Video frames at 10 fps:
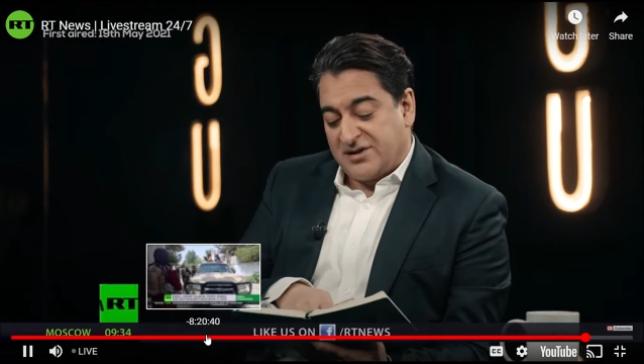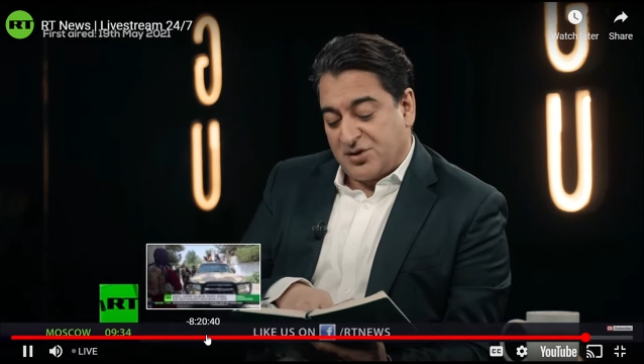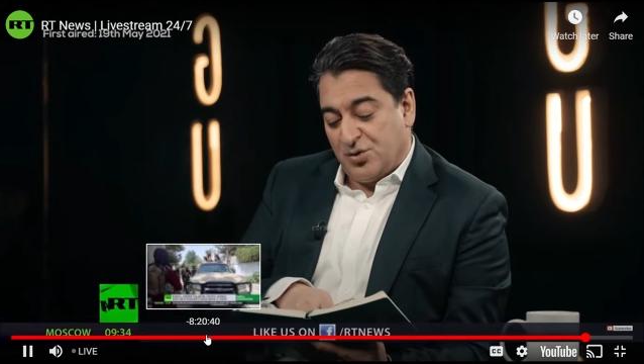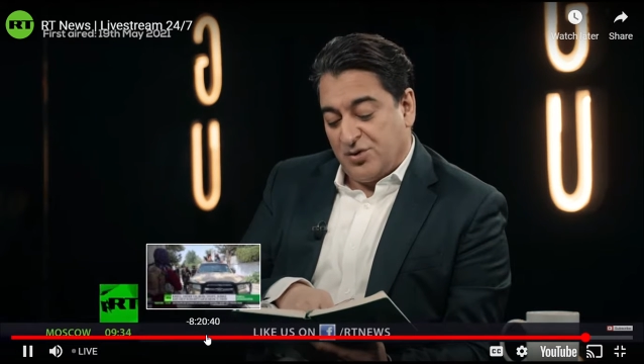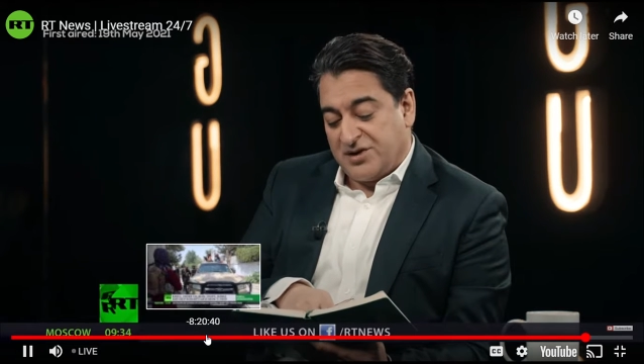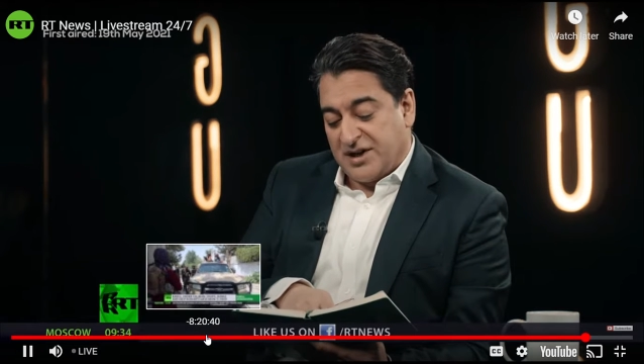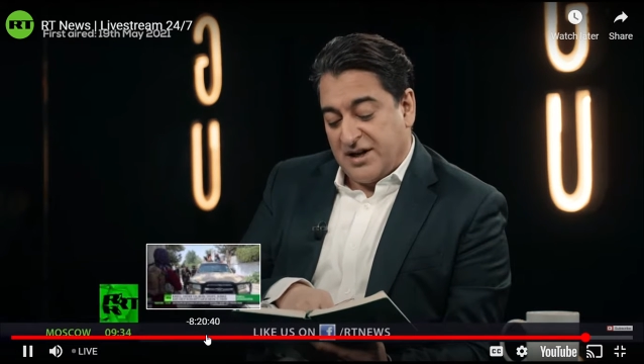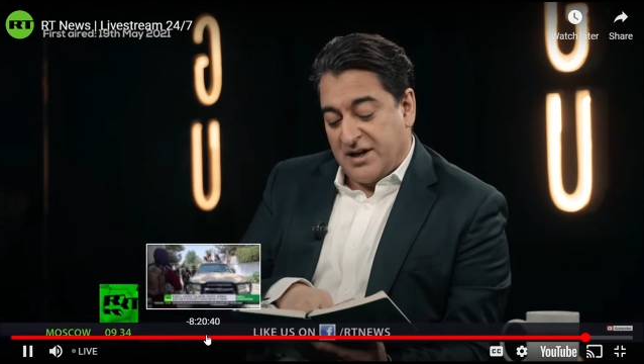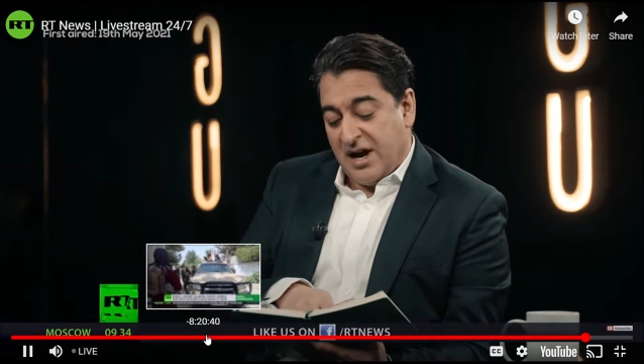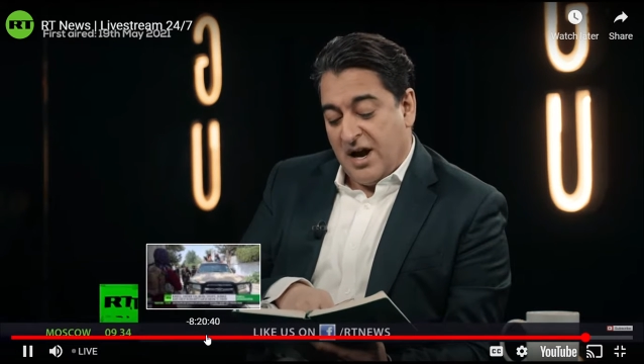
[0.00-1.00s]
schools,
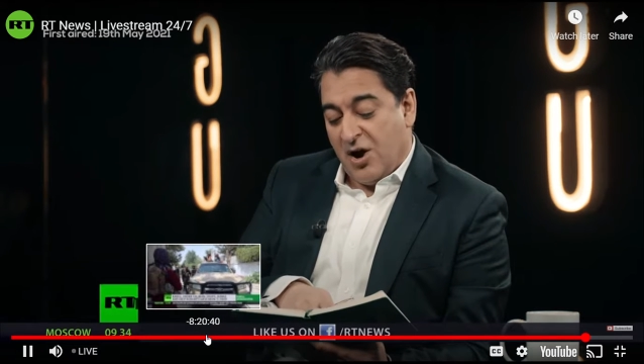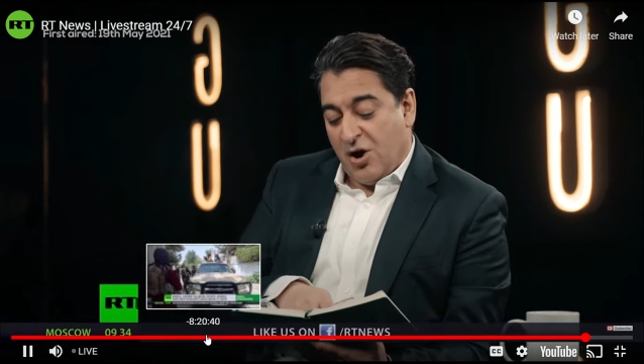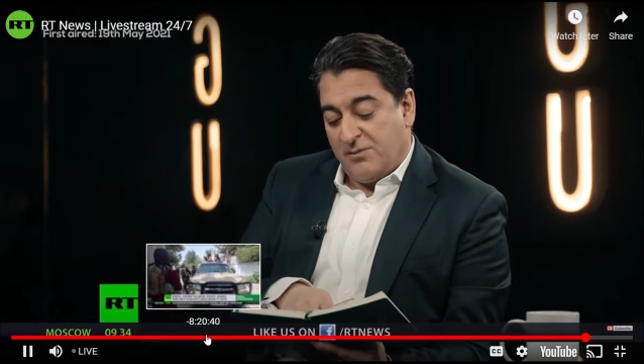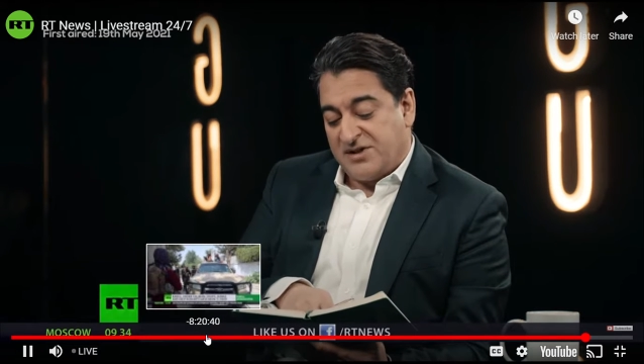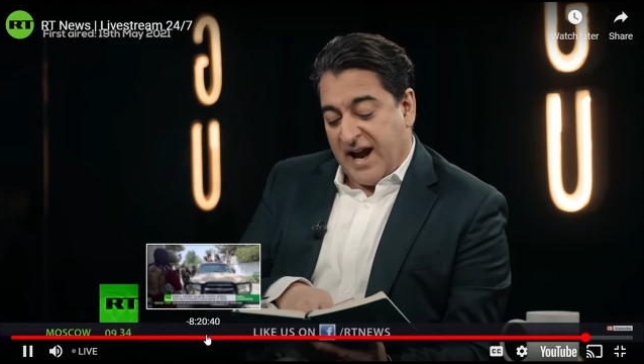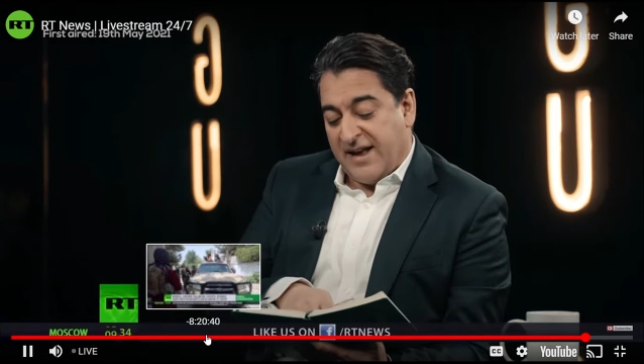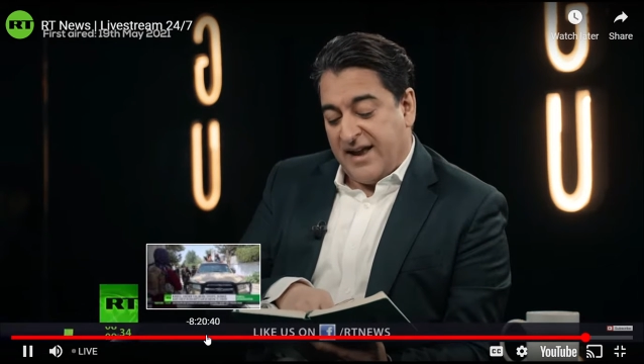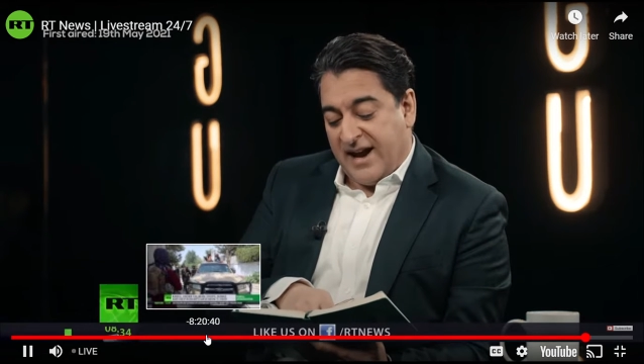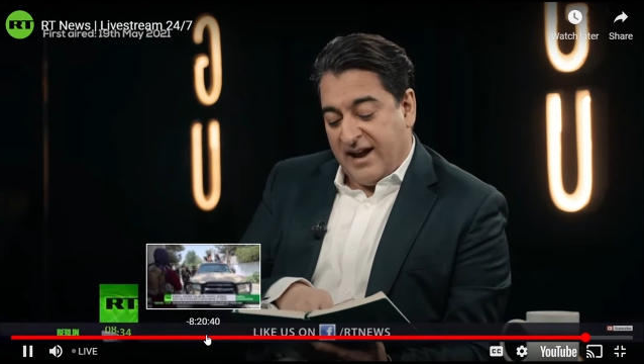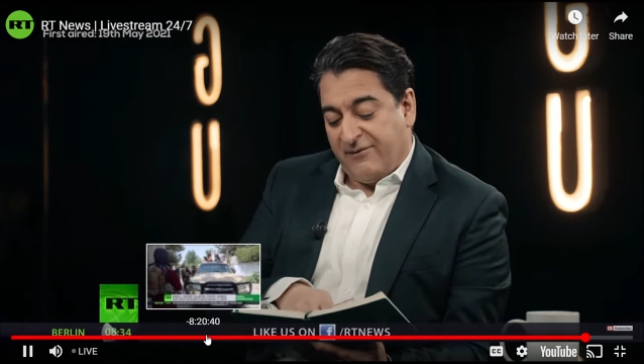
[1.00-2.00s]
and homes, and
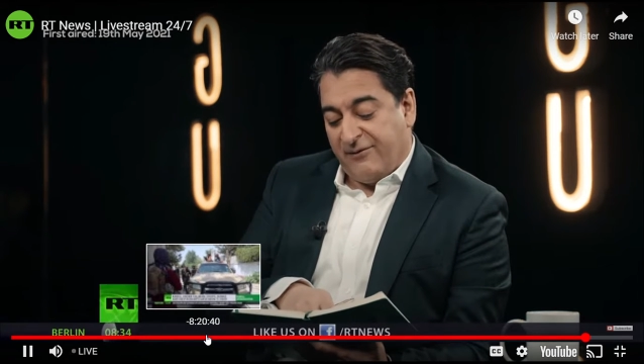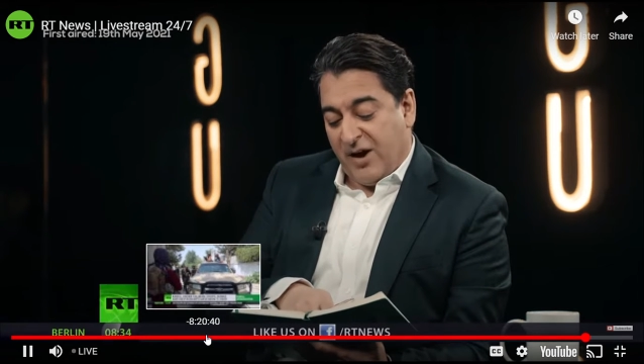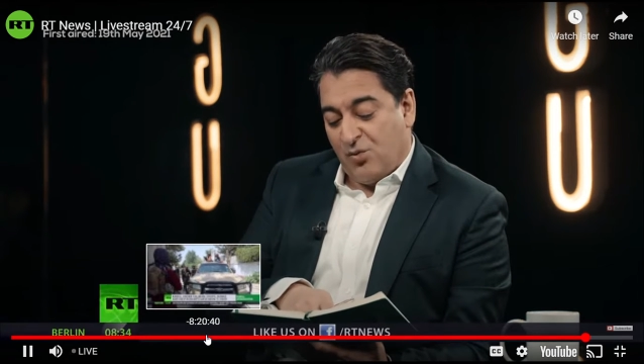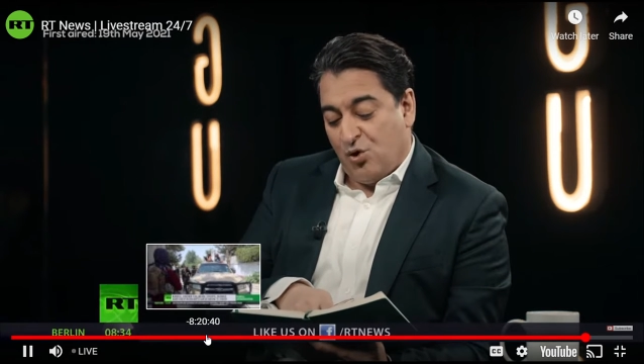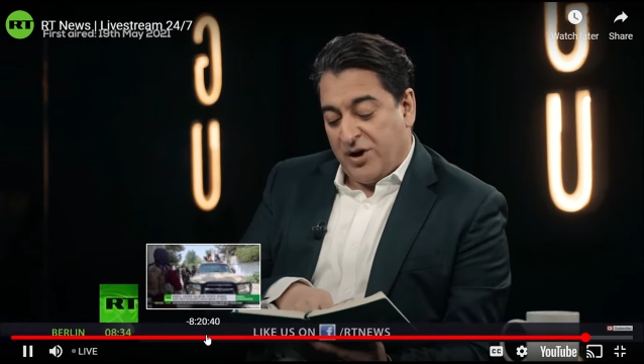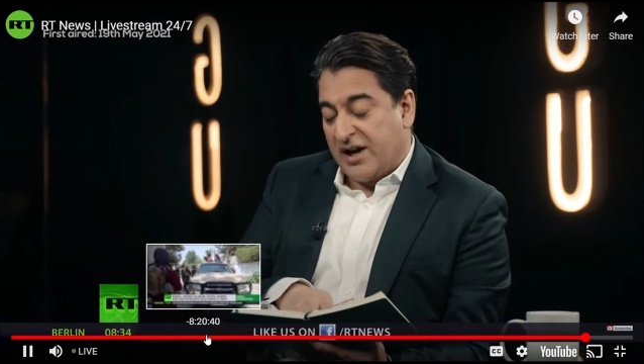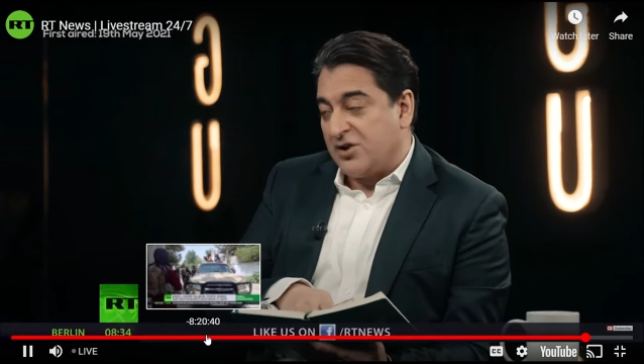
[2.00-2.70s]
they gave fair warning.